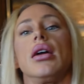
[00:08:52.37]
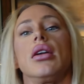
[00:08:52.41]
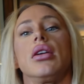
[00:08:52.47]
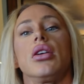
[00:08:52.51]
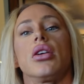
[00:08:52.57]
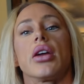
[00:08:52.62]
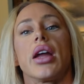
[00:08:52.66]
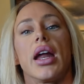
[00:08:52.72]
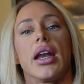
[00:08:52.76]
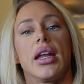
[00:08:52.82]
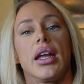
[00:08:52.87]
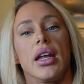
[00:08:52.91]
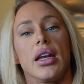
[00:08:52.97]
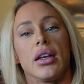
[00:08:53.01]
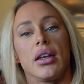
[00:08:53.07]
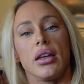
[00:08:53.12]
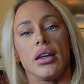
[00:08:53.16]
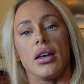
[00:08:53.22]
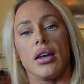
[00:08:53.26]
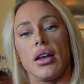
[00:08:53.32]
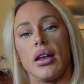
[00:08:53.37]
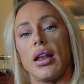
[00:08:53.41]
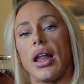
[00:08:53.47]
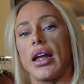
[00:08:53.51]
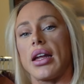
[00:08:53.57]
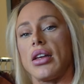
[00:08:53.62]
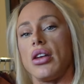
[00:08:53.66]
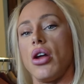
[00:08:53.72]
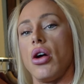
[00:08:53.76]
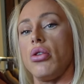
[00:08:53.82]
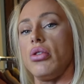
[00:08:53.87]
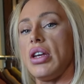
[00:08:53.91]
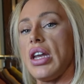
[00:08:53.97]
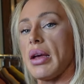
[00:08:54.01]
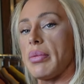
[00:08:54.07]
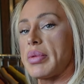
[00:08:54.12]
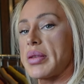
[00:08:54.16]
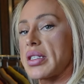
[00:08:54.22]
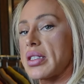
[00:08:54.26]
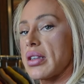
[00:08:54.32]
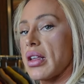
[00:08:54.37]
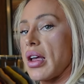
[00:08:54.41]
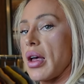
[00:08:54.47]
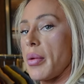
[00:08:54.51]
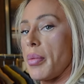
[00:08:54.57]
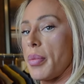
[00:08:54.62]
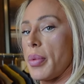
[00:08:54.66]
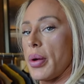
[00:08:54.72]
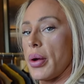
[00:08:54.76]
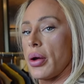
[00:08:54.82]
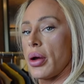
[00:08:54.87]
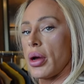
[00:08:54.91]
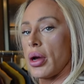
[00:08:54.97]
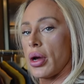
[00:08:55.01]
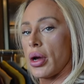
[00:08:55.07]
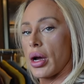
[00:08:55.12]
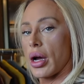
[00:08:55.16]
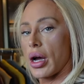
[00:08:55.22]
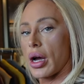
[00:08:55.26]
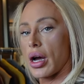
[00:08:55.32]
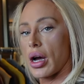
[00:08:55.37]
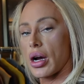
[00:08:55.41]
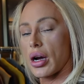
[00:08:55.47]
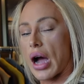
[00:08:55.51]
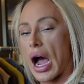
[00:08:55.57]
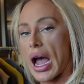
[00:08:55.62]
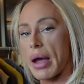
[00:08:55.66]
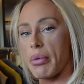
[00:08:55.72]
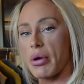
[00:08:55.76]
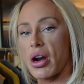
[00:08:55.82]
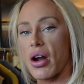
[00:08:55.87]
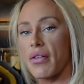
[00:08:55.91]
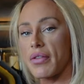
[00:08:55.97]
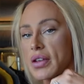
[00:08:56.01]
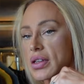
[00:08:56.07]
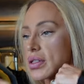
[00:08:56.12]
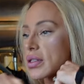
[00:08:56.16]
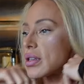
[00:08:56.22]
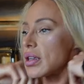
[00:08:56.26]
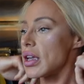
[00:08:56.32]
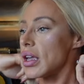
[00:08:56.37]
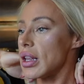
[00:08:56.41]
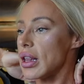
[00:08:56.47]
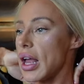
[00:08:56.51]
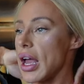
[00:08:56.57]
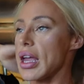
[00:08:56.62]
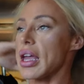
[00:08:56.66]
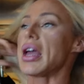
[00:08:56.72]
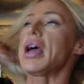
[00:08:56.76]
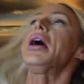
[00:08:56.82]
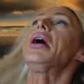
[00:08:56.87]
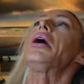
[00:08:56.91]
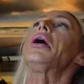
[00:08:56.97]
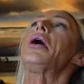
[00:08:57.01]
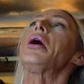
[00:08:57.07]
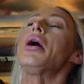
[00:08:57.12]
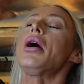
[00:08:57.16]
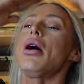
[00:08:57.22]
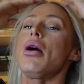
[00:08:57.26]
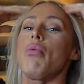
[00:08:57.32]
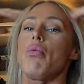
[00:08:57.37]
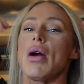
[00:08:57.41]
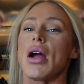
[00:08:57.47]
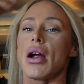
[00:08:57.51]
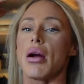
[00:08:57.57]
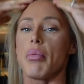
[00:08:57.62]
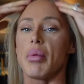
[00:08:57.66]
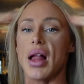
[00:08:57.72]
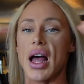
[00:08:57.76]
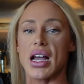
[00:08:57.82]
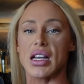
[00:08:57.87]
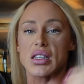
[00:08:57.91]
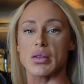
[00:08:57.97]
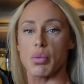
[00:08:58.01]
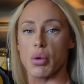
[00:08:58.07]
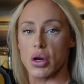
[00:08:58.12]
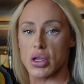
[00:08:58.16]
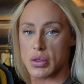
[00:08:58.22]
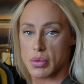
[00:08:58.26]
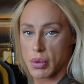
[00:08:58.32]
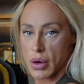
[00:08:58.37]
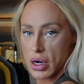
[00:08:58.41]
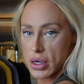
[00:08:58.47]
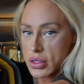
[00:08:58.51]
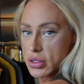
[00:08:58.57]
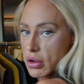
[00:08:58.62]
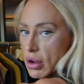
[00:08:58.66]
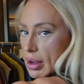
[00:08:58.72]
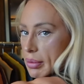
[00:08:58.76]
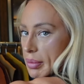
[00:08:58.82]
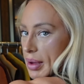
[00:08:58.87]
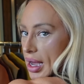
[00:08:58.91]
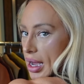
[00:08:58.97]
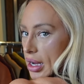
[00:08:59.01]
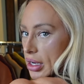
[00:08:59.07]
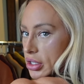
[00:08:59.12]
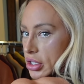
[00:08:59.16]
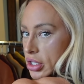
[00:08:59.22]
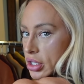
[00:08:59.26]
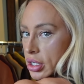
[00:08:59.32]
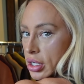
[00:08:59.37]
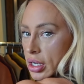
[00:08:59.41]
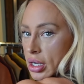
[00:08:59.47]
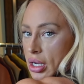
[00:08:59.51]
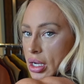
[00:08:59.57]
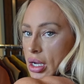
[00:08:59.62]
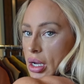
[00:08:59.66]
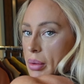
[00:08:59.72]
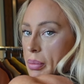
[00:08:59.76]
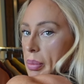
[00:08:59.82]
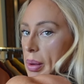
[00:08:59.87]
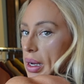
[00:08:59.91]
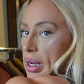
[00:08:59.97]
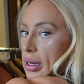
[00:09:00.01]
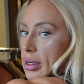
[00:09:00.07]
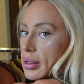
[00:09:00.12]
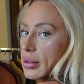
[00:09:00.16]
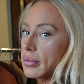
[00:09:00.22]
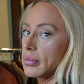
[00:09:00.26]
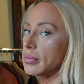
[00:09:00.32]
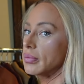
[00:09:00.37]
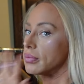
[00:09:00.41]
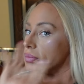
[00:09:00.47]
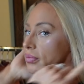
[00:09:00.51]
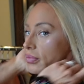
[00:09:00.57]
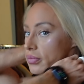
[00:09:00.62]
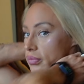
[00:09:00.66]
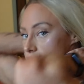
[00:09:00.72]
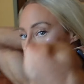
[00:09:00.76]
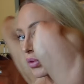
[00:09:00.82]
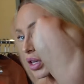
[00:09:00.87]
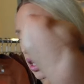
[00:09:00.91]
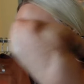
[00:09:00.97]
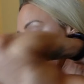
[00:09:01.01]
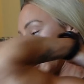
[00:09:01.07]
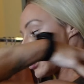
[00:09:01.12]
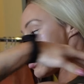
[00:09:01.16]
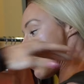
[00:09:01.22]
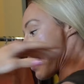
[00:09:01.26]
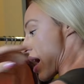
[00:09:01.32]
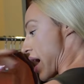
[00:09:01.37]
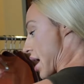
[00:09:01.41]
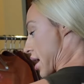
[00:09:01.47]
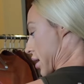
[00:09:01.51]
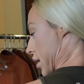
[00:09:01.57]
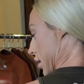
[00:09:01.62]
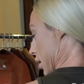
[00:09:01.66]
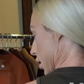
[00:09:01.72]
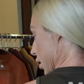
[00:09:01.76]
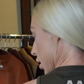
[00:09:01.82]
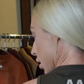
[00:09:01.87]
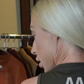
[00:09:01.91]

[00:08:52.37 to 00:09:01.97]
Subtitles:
You're getting like no nip slip. I would obviously like wear a black sports bra, so I matched, but here's the back.